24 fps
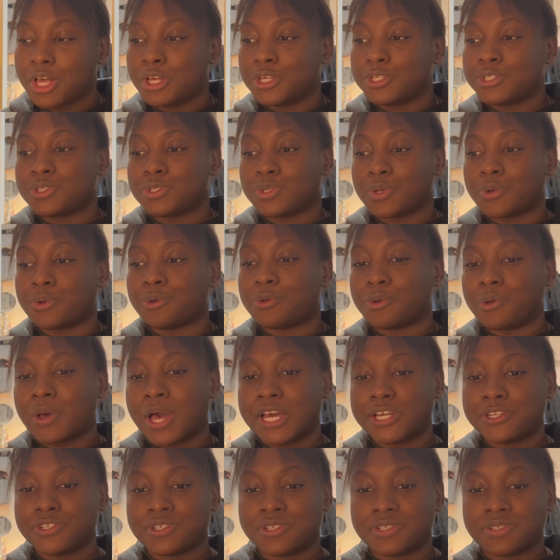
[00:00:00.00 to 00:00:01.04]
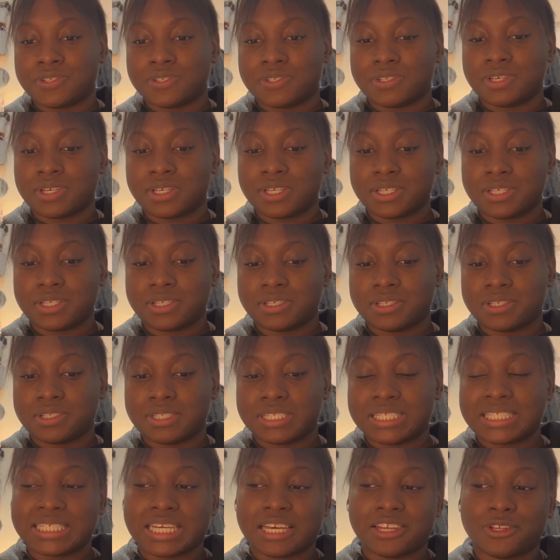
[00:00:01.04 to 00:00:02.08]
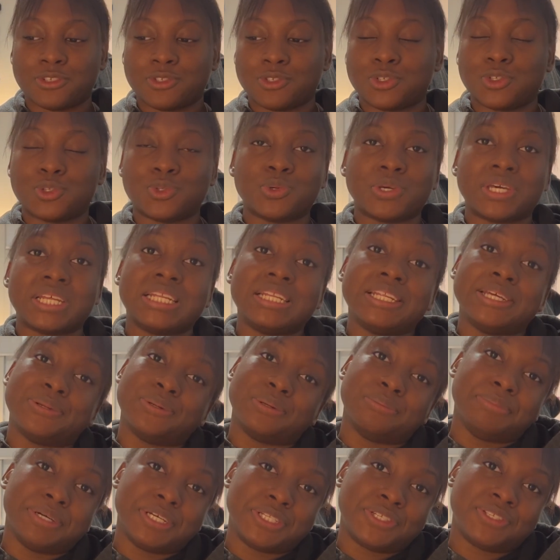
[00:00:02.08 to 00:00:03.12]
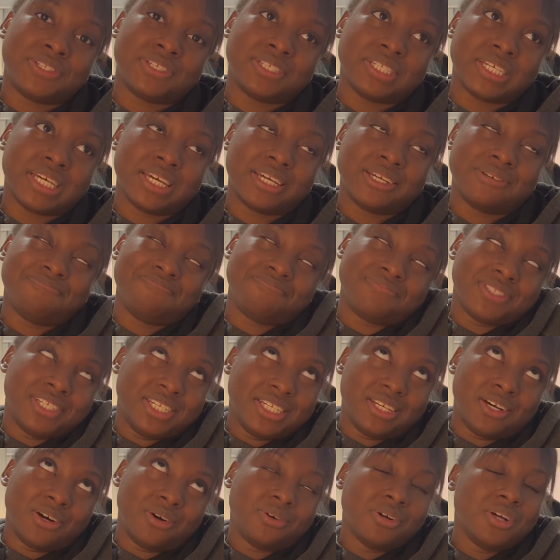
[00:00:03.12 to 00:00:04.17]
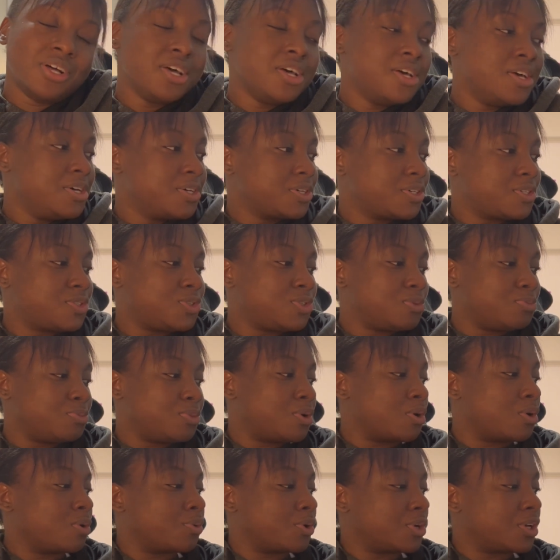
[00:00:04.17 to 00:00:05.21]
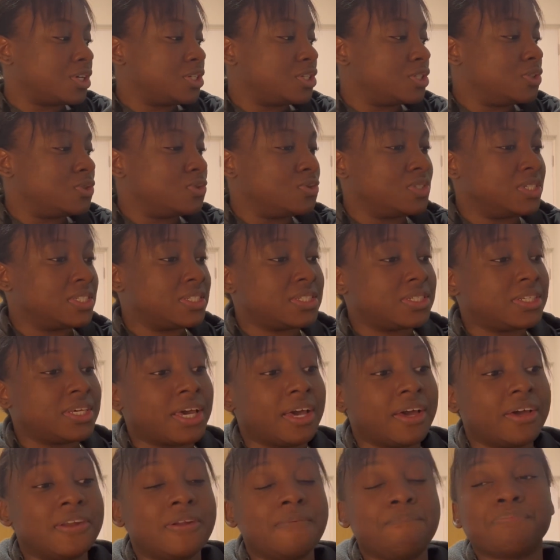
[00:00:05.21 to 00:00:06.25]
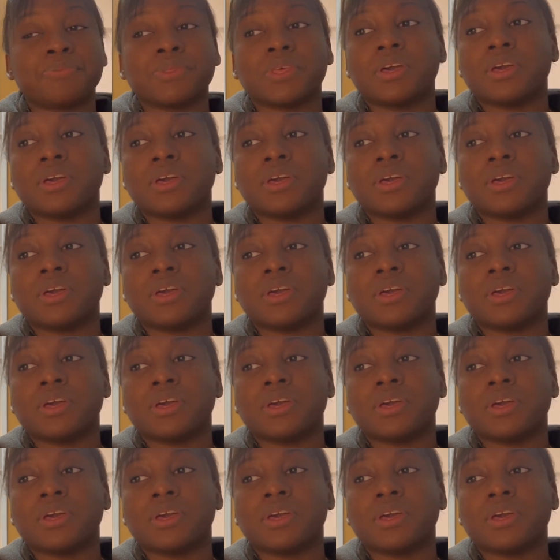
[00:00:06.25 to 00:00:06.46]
So I just decided to do a little bit today, you know, because tomorrow we're gonna do this again.